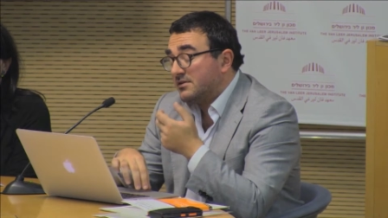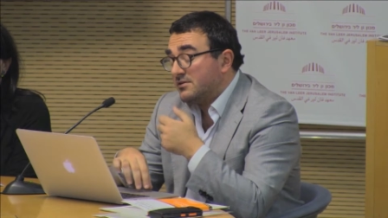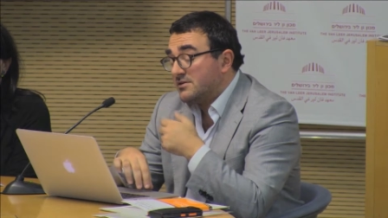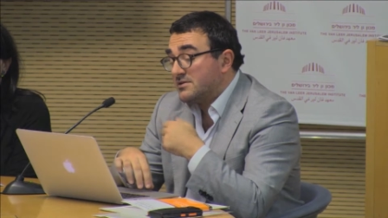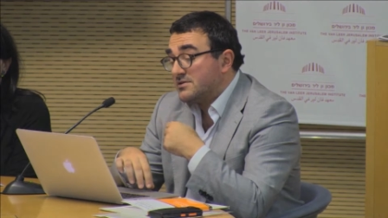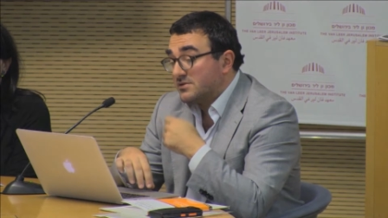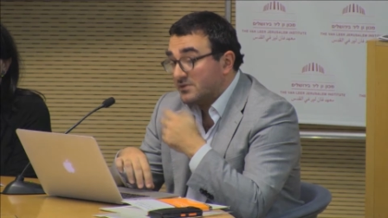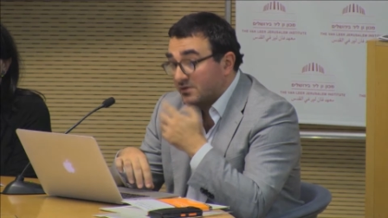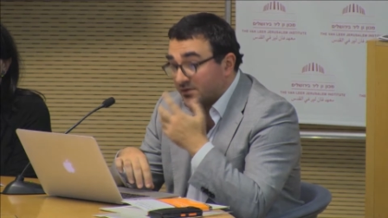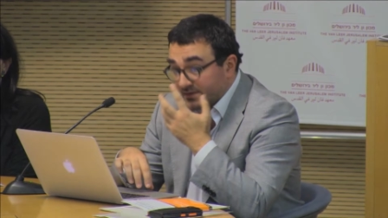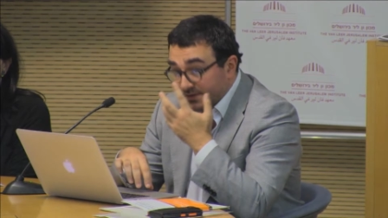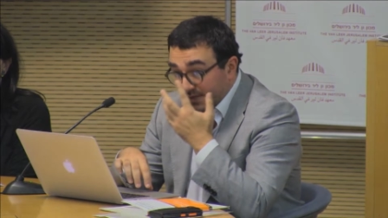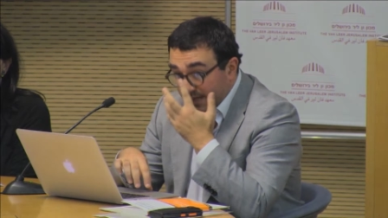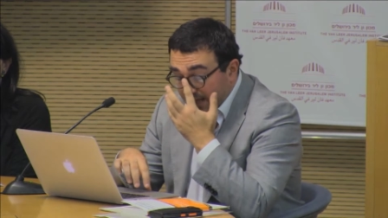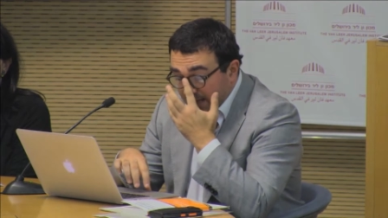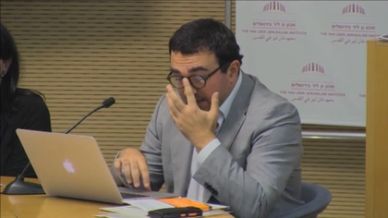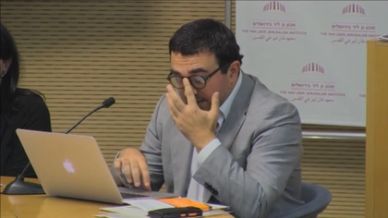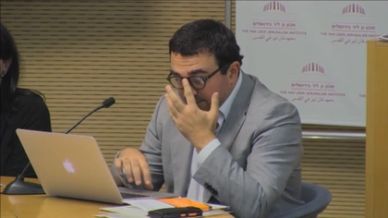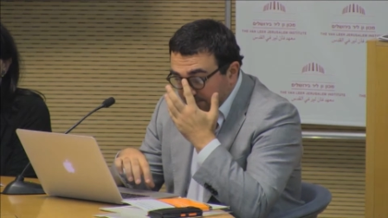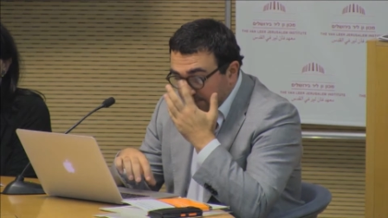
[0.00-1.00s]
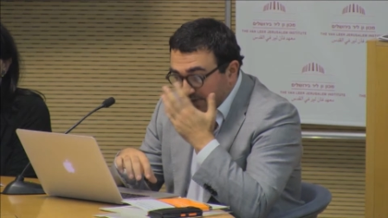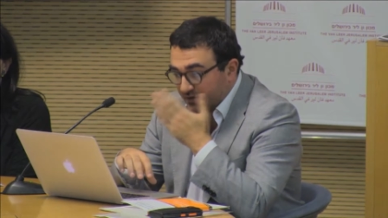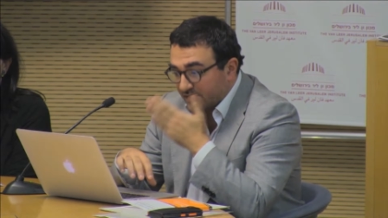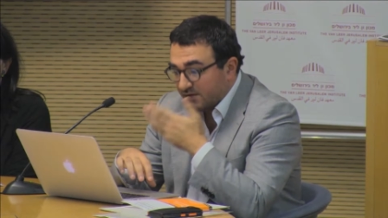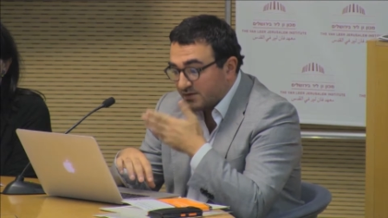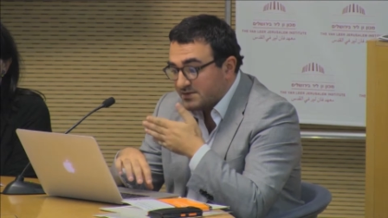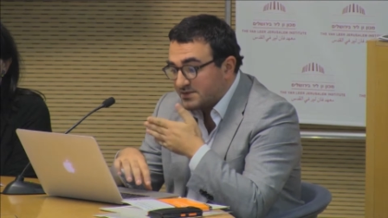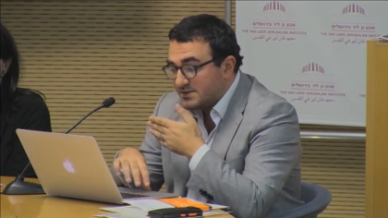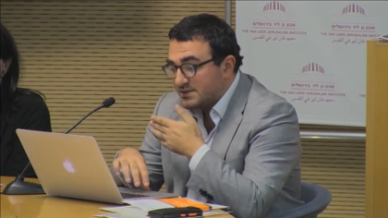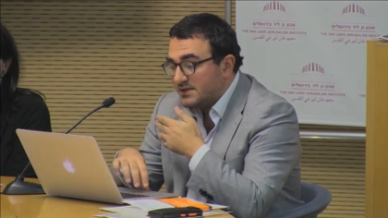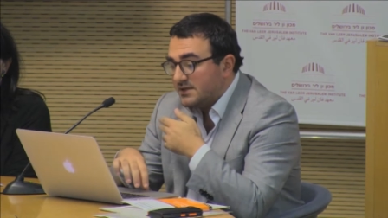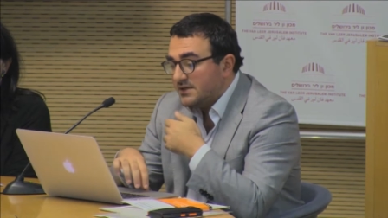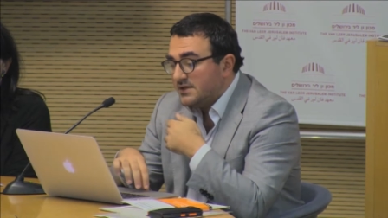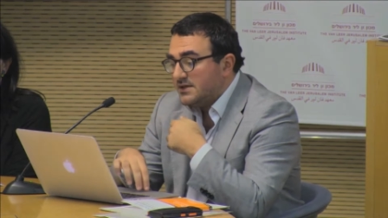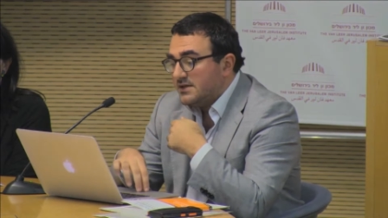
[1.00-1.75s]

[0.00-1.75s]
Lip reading: also task because